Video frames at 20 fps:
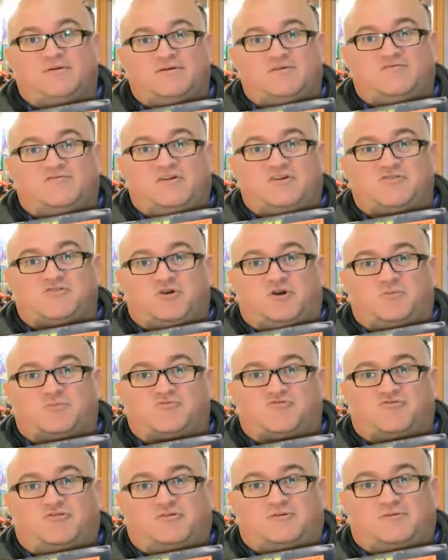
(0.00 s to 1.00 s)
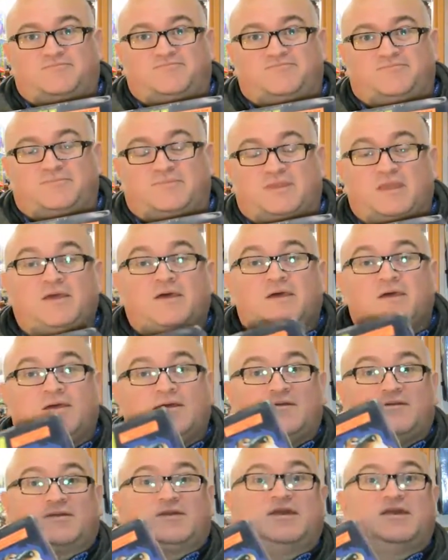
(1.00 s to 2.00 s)
Fetch Armstrong.
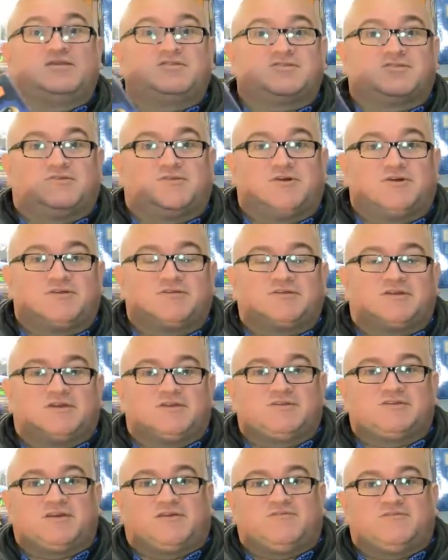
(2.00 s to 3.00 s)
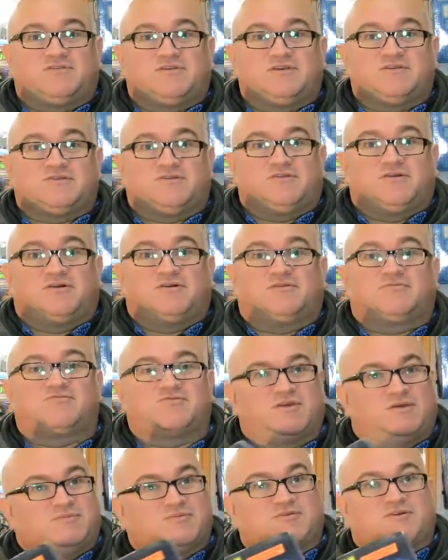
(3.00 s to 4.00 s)
Kids of the 1970s and
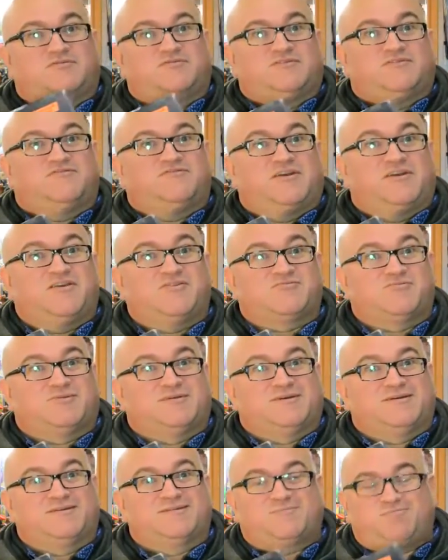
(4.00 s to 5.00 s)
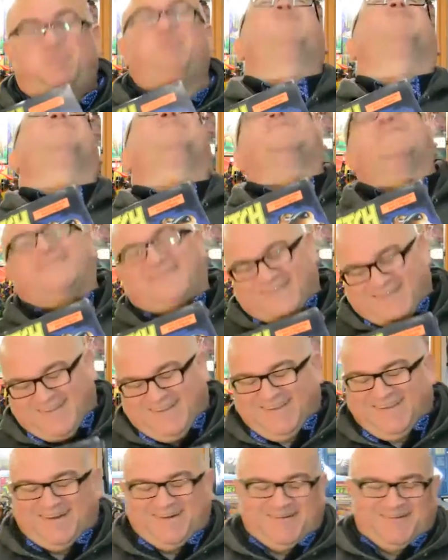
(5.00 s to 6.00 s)
just hit myself in the face with it.
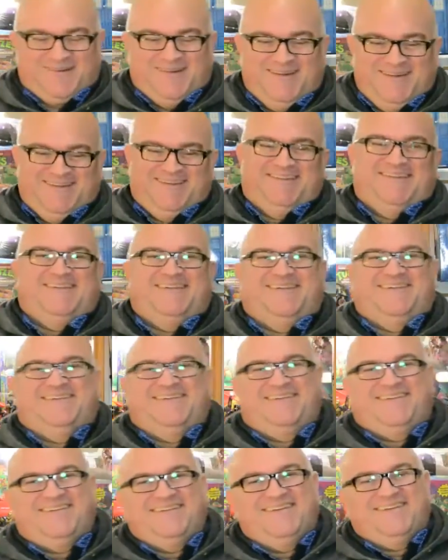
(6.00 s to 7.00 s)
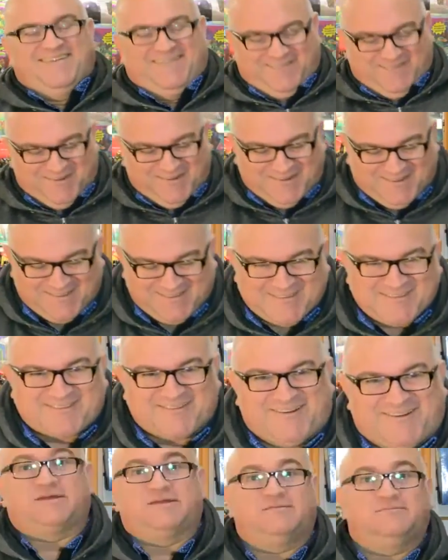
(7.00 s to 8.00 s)
Oh, no. Right,
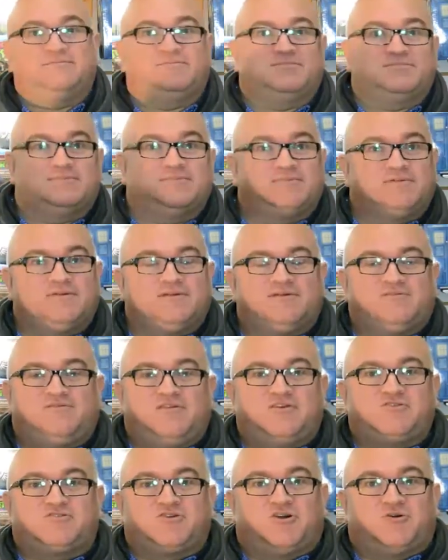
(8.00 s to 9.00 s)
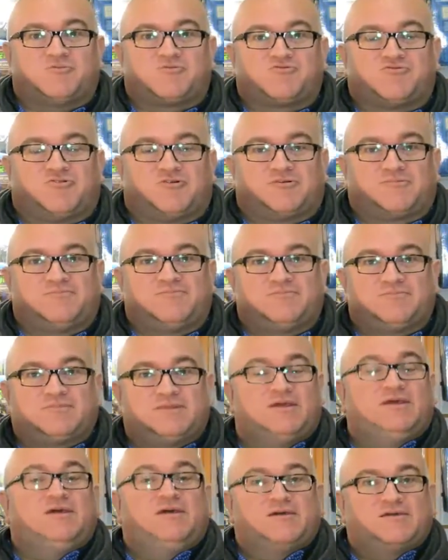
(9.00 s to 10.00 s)
starting. Fetch Armstrong.
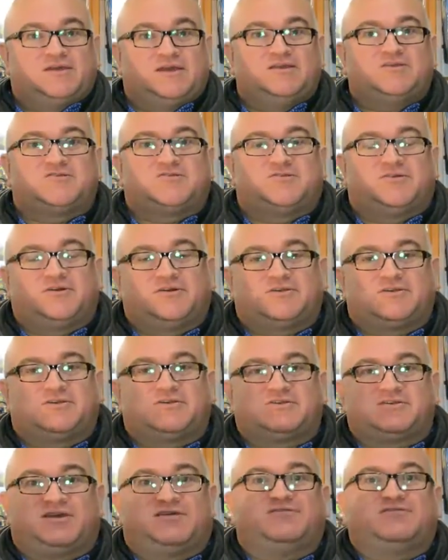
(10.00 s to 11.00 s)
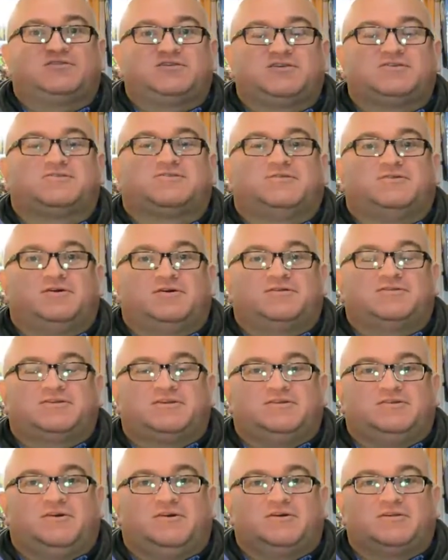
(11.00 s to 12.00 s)
Kids of the 1970s and the
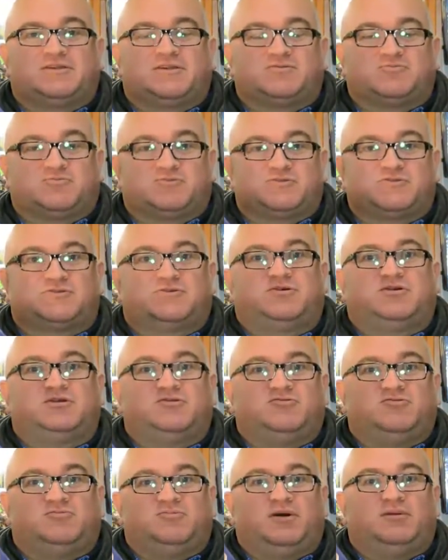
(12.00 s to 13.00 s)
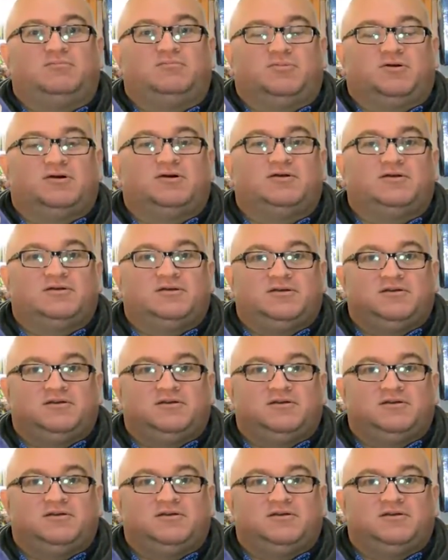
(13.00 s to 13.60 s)
1990s will certainly remember.